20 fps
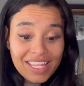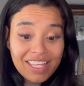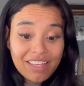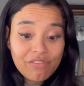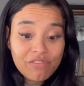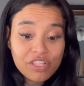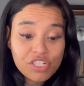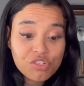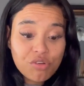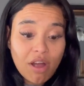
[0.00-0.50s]
give
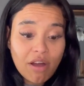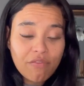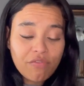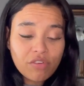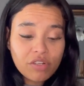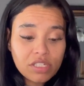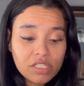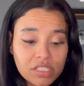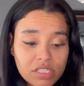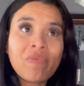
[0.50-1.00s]
the
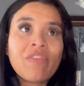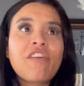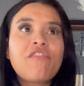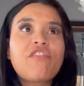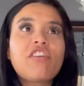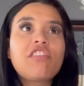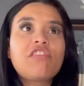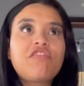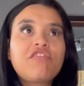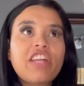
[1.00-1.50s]
truffles
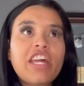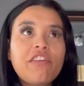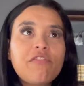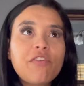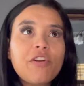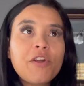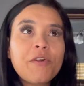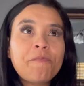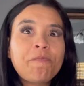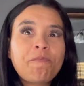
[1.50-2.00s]
for
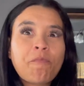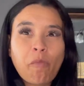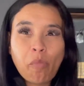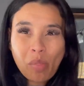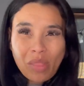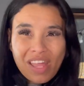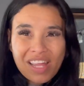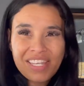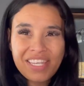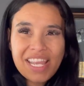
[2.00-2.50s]
flavor
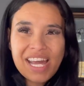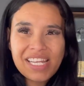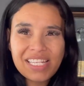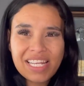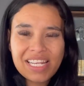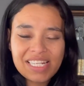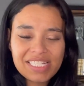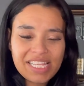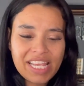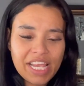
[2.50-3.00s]
9
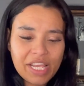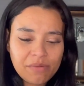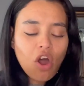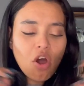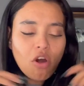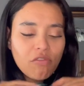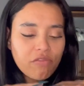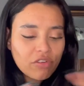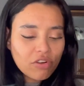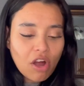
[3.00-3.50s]
out of 10.
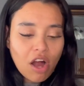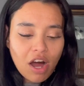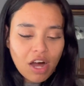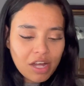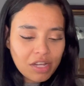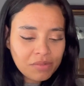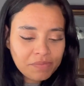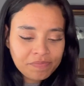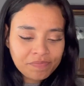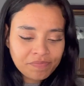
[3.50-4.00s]

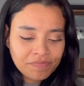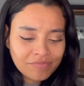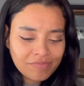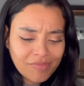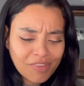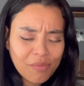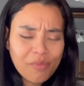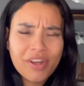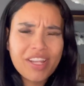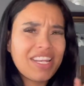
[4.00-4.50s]
Overall,
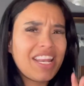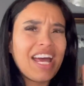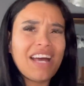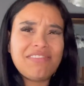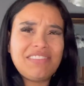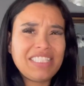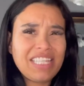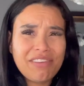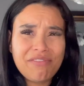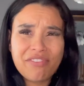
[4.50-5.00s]
we're gonna have
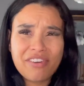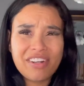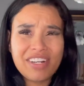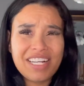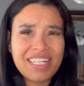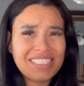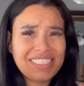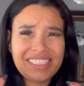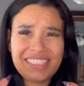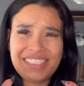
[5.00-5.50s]
to give her
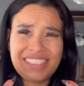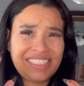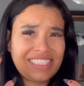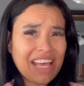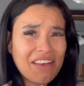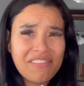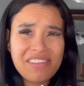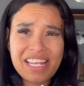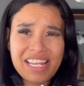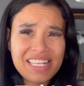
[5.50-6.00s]
a
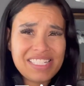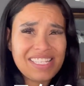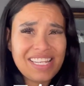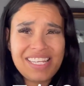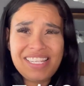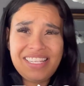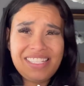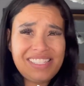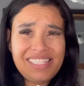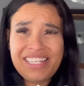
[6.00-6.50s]
7 out of 10
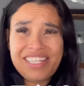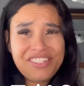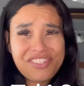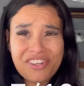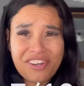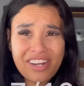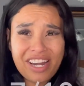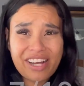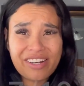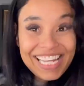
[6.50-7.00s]
because it didn't
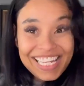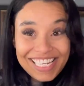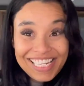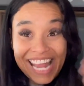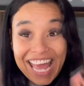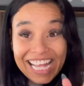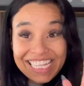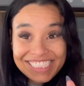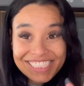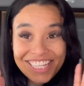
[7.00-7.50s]
turn out.
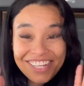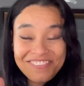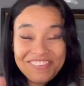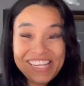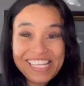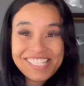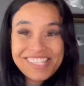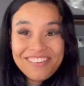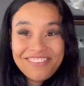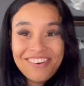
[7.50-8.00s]
Next up
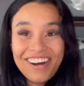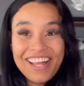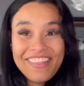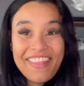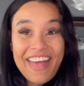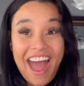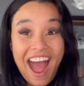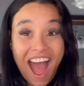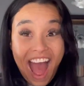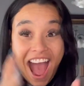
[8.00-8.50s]
is the one
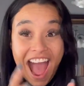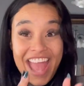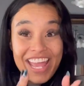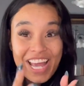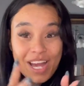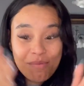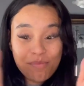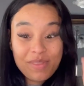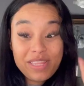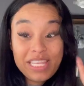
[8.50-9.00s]
that I am